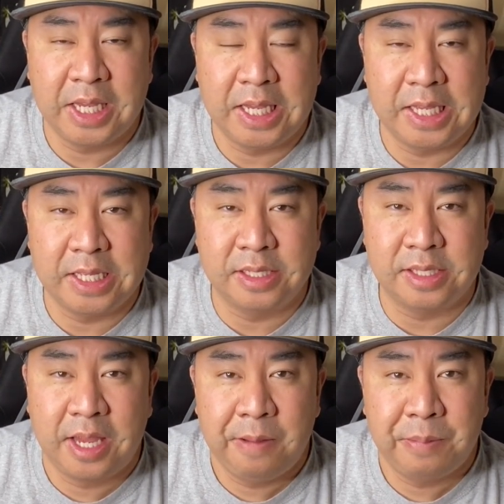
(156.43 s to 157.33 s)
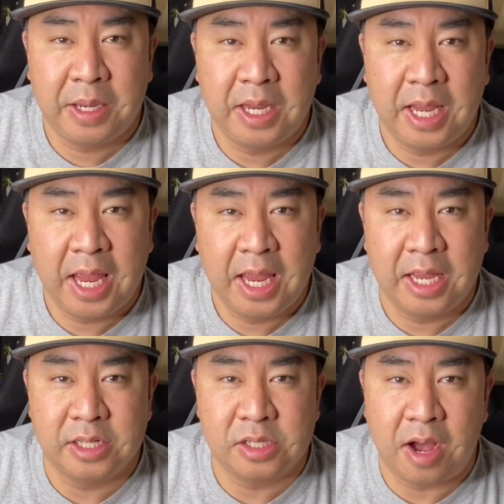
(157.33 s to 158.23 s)
is keeping
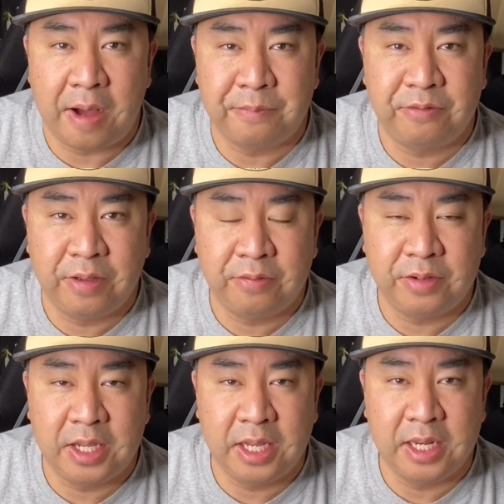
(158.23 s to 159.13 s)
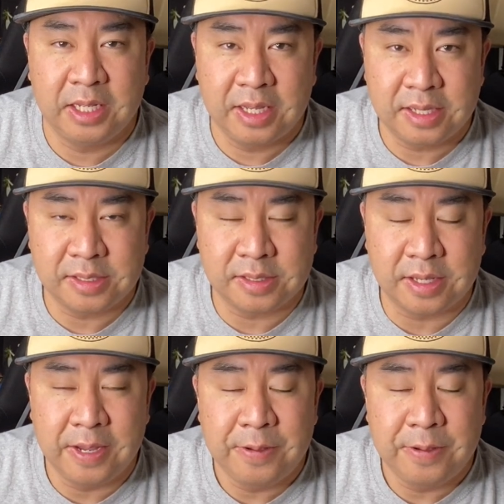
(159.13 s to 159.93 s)
a top 50 list,